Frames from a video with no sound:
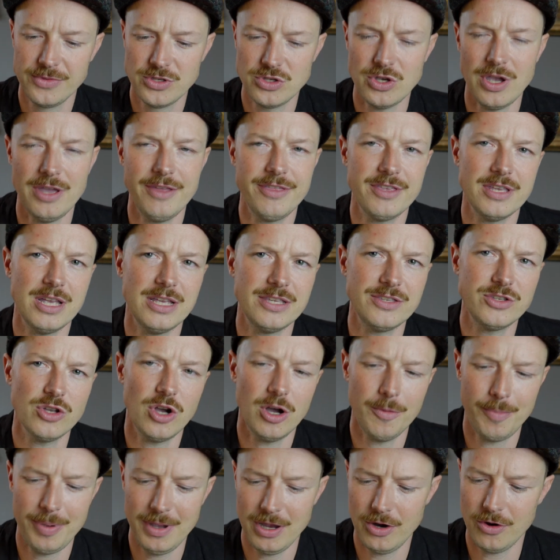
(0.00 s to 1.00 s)
So I
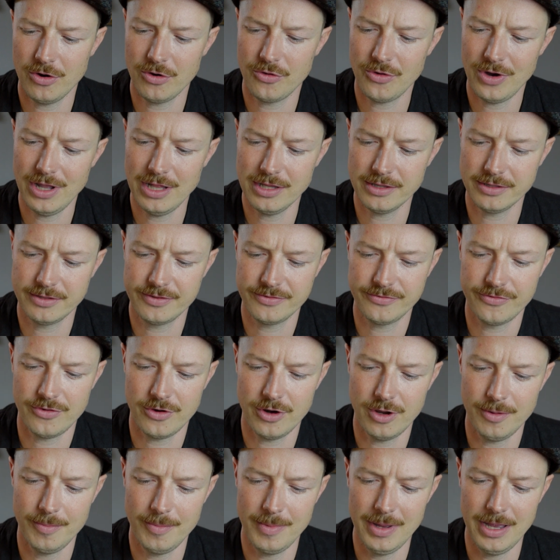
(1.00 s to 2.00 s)
saw a pair on Grails
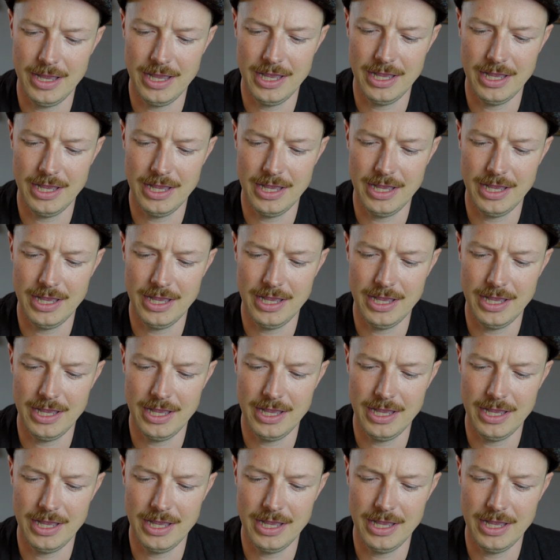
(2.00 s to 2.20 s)
from